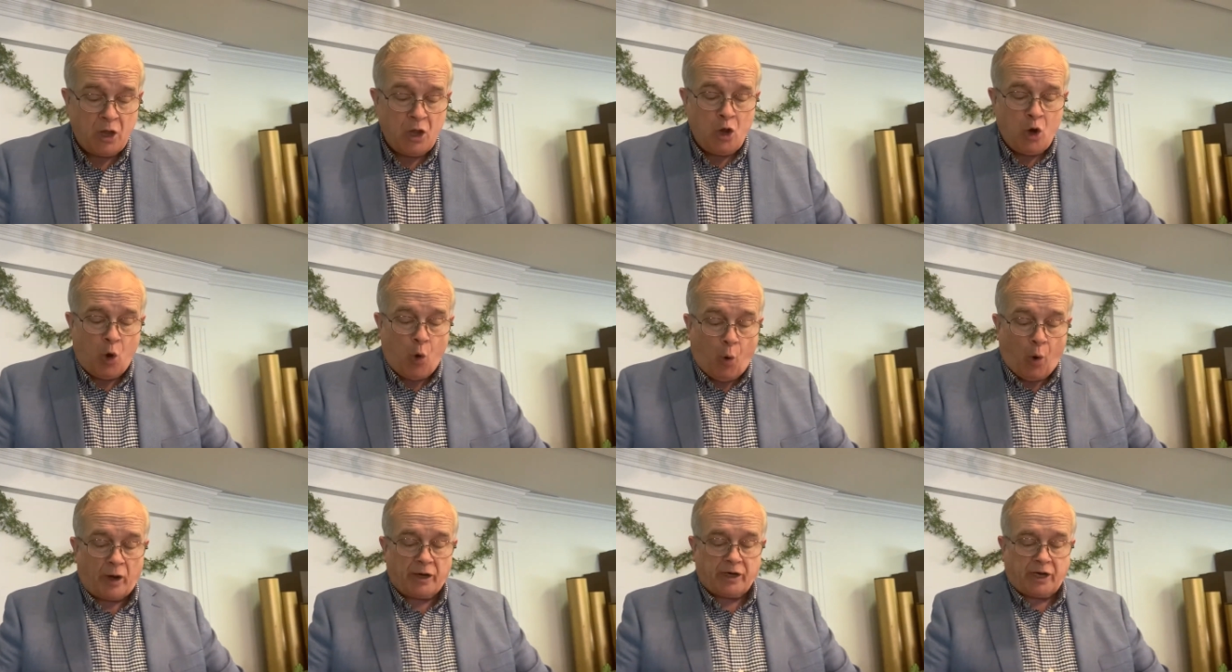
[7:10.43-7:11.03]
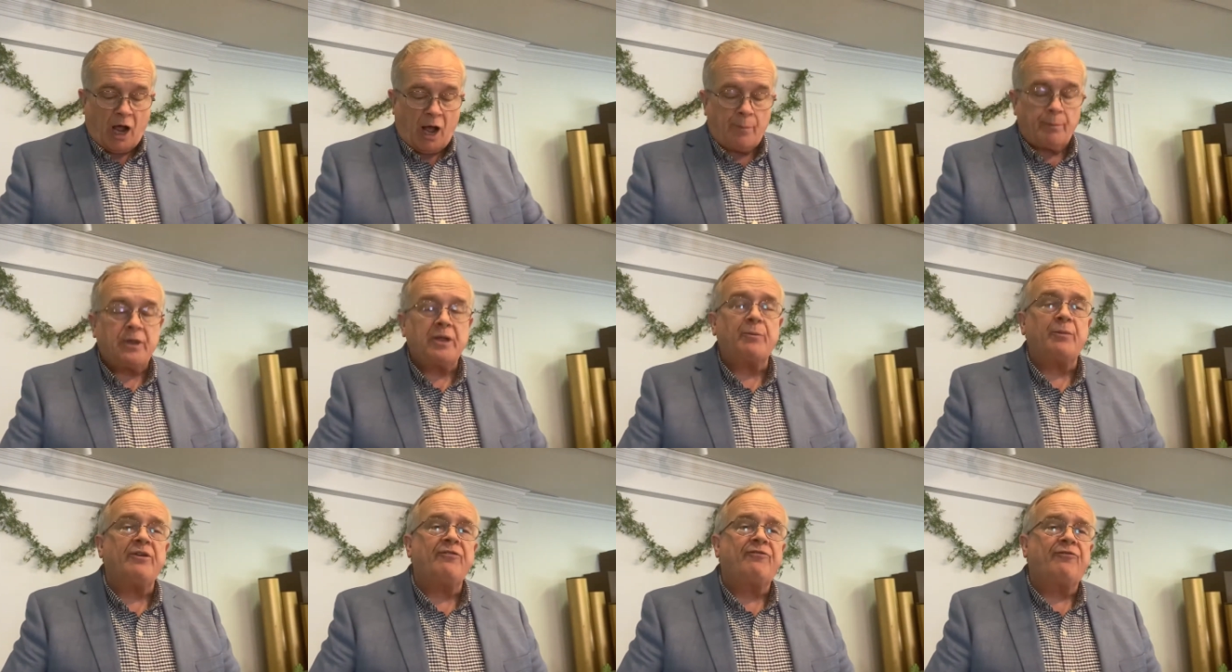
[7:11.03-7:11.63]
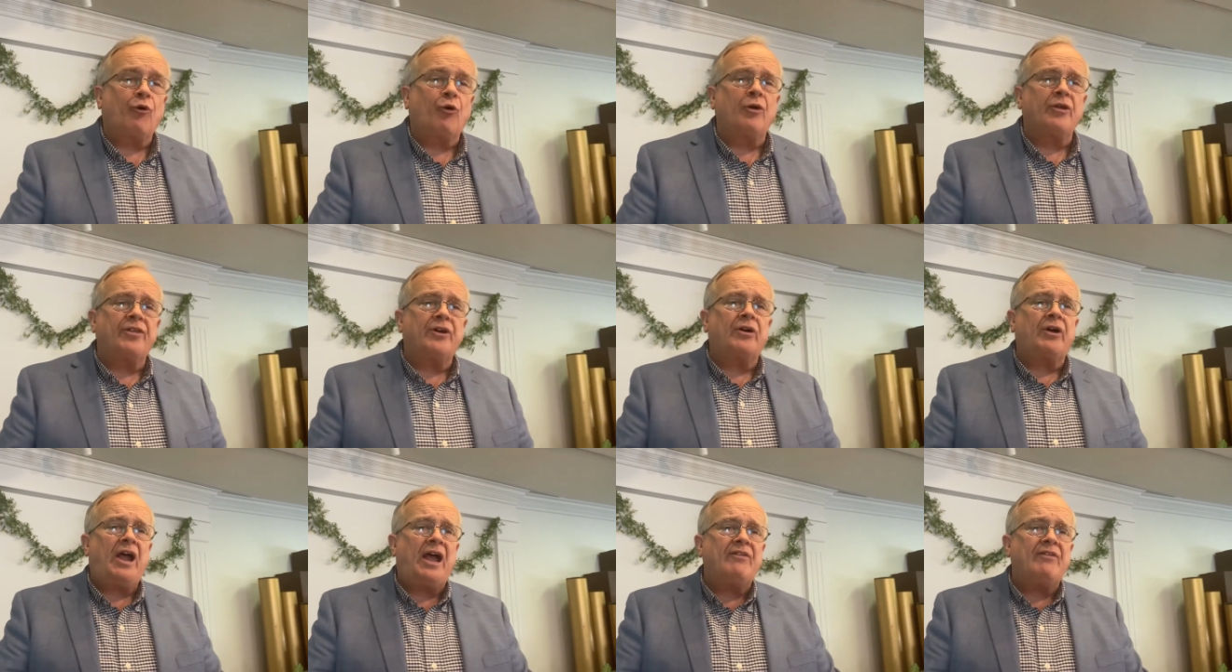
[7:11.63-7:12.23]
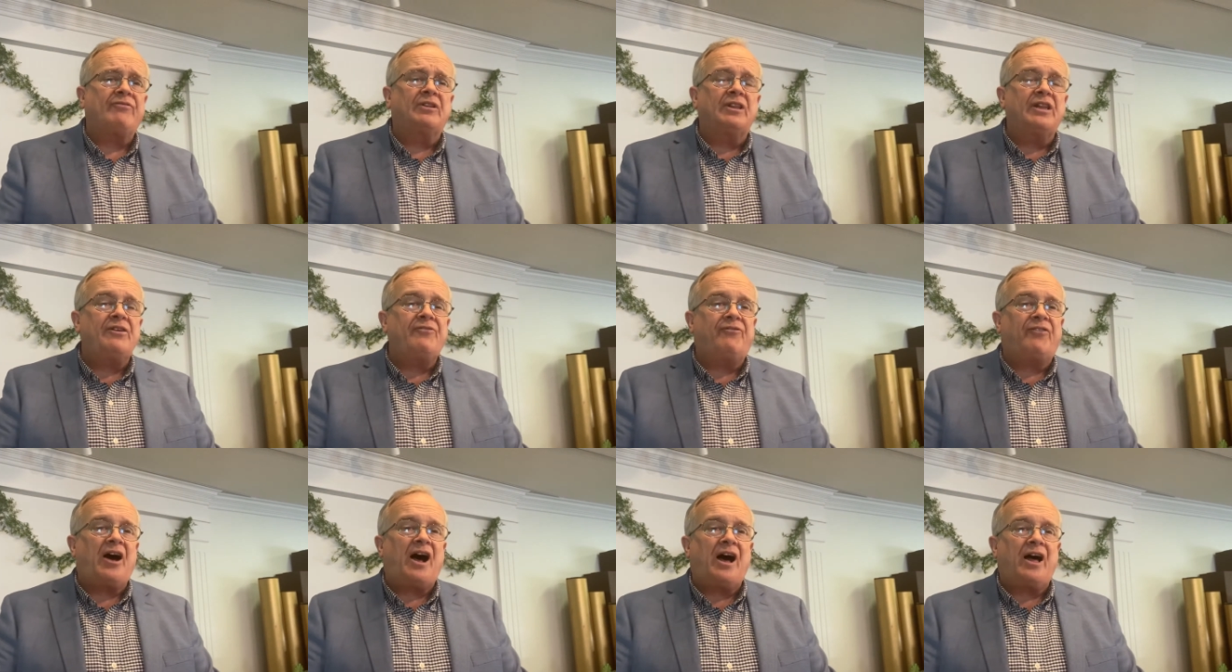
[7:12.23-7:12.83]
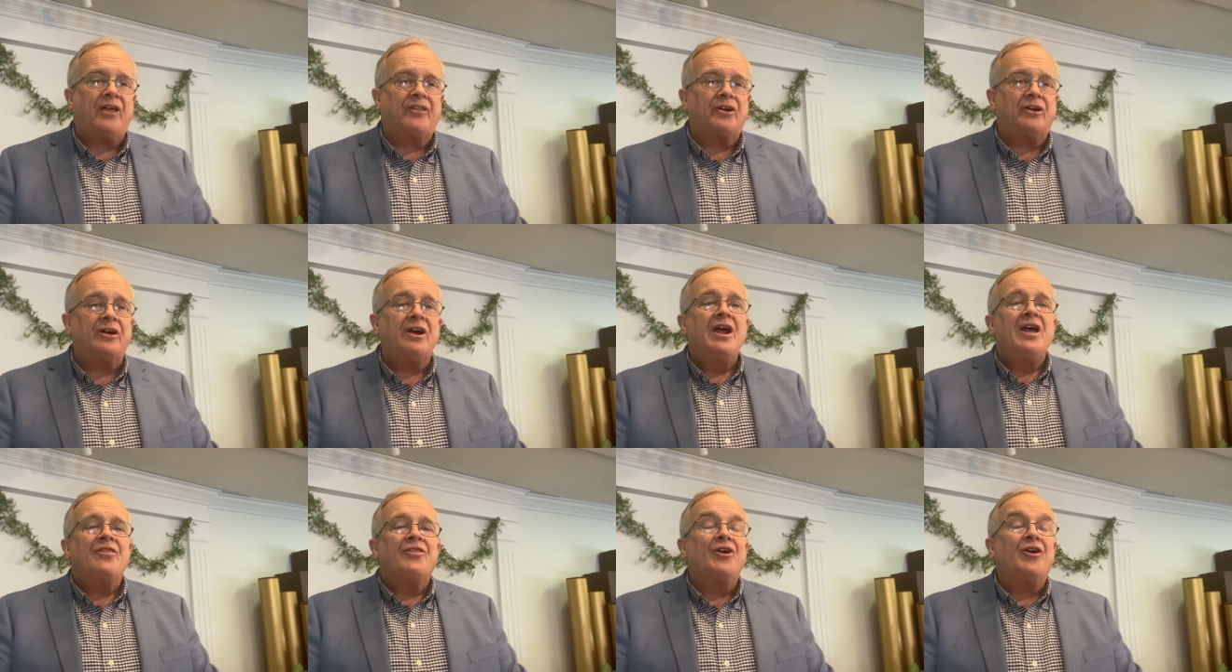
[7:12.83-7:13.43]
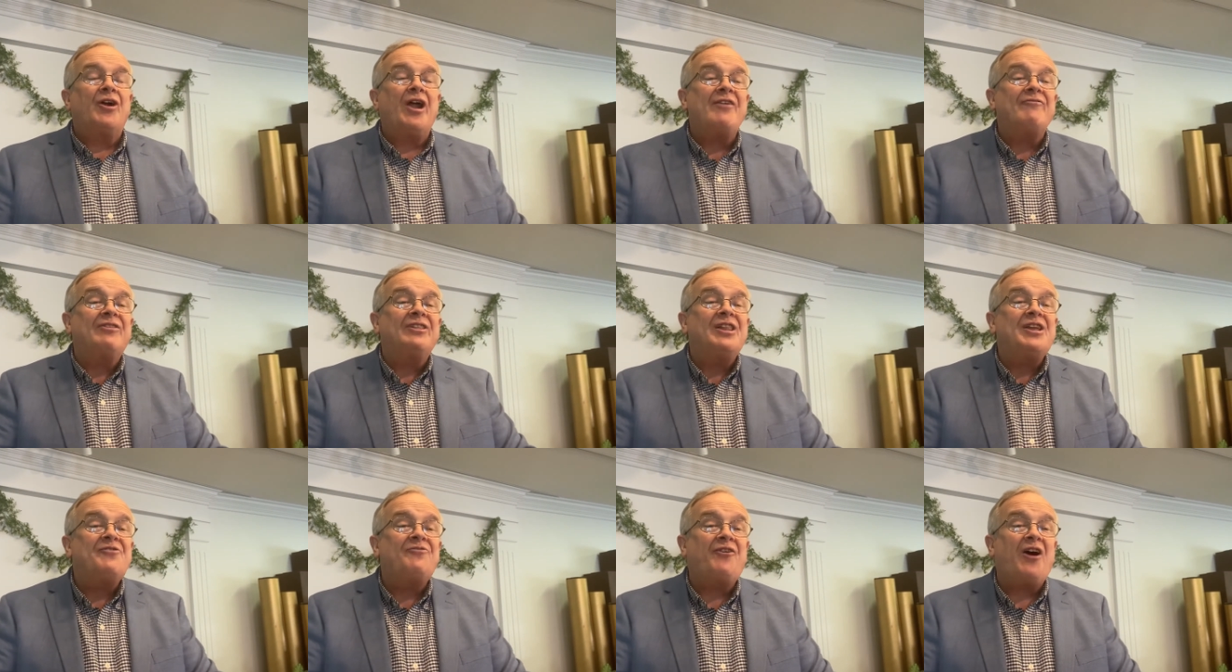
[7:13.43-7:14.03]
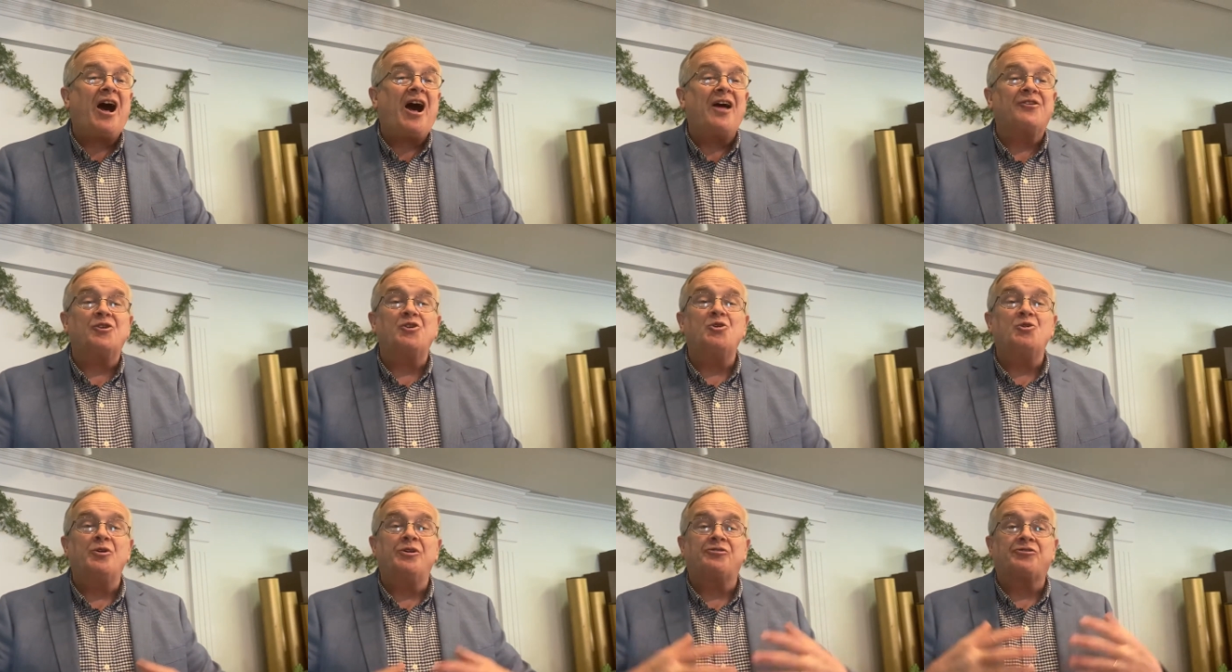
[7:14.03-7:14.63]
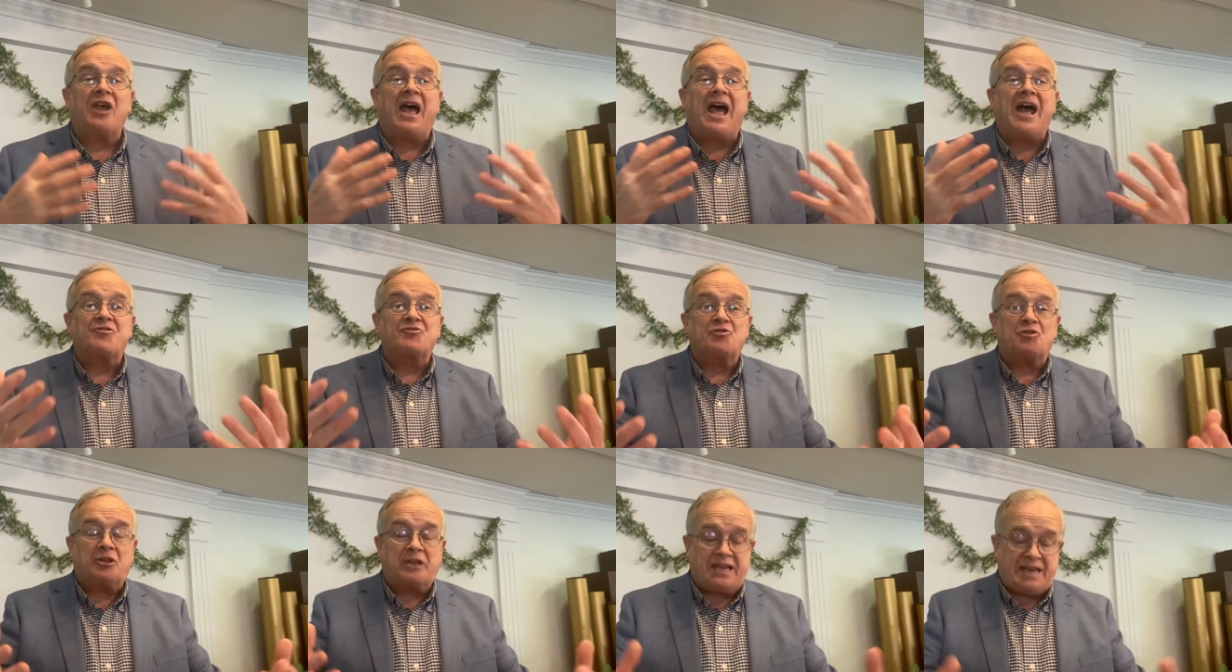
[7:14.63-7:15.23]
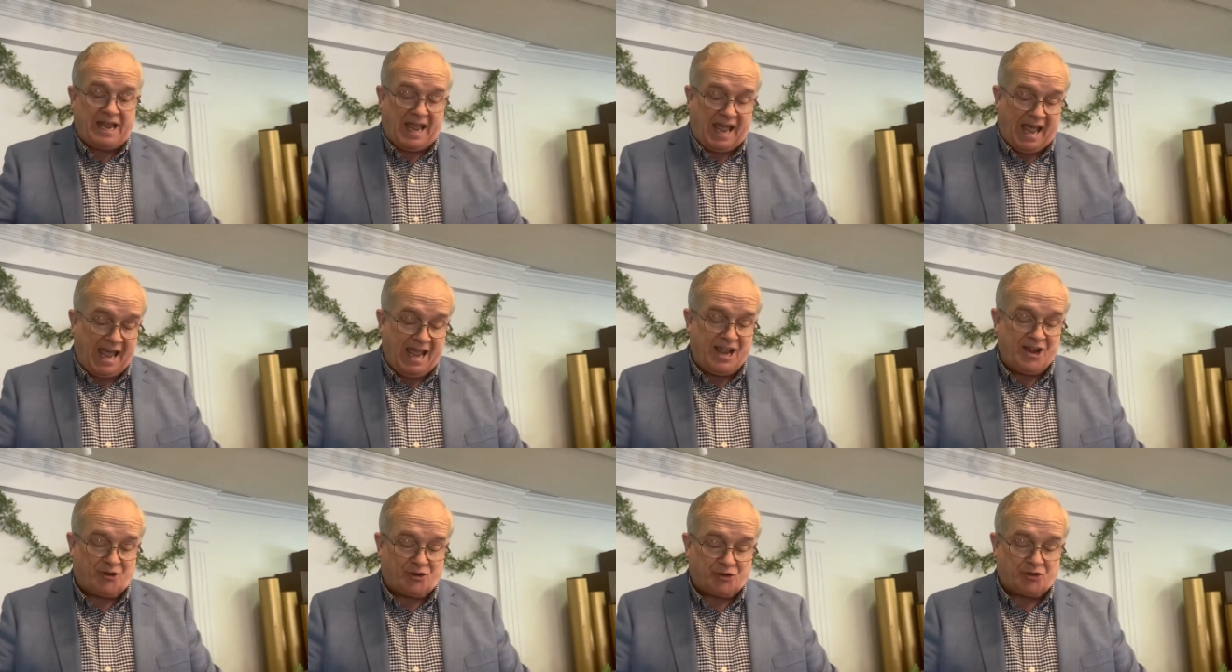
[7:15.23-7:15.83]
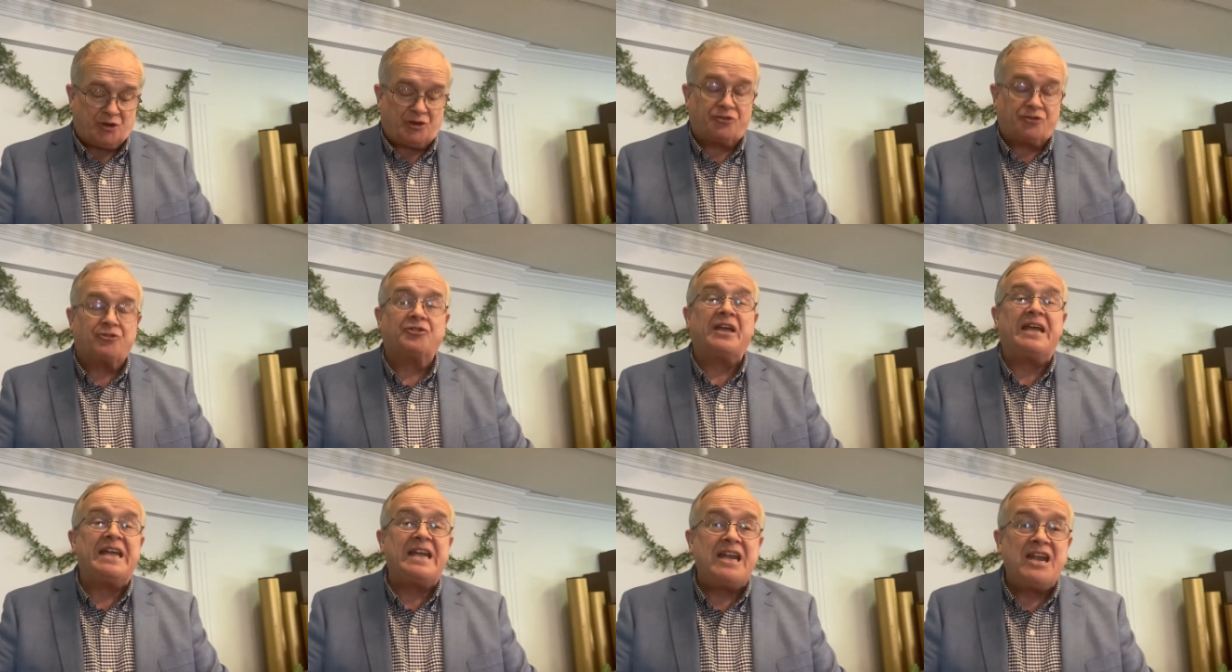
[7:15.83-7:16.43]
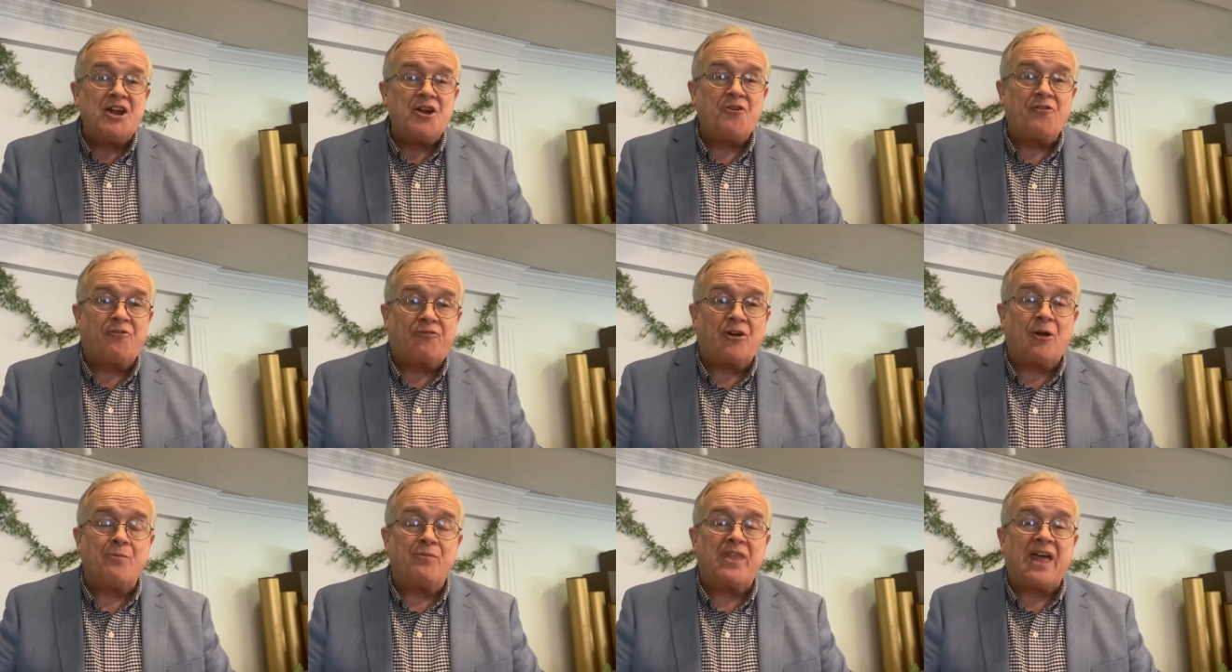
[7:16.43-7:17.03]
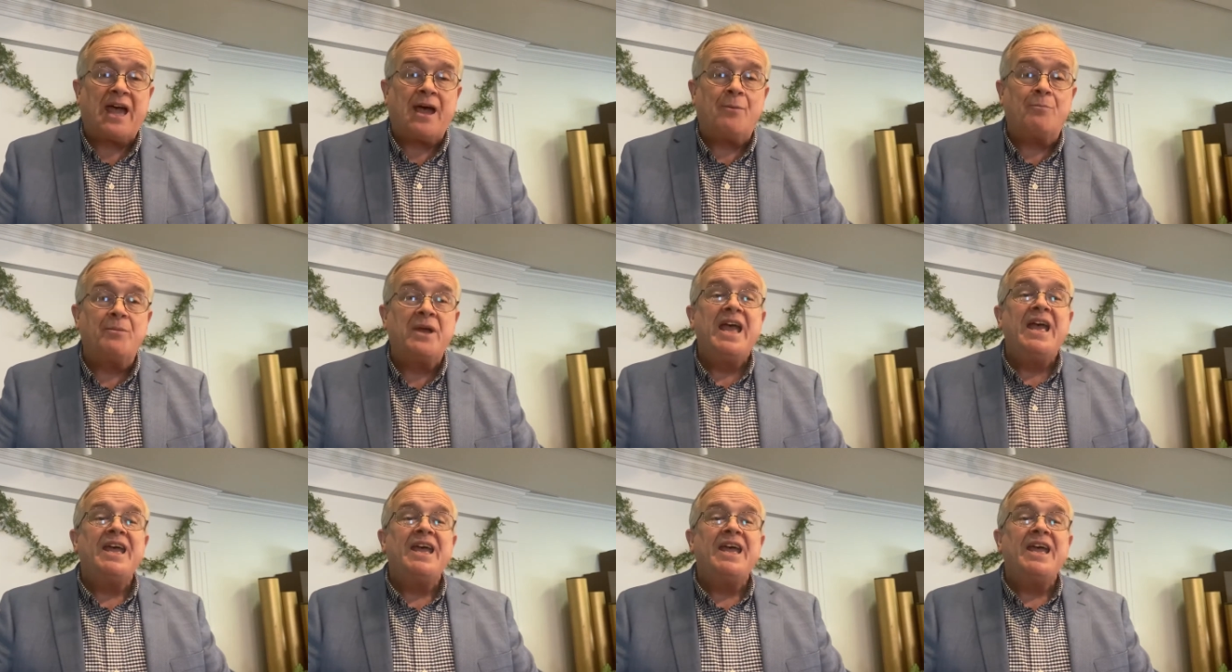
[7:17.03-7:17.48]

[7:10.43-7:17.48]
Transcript: who are coming before their heavenly Father, their heavenly Father who is actually anxious to hear from them.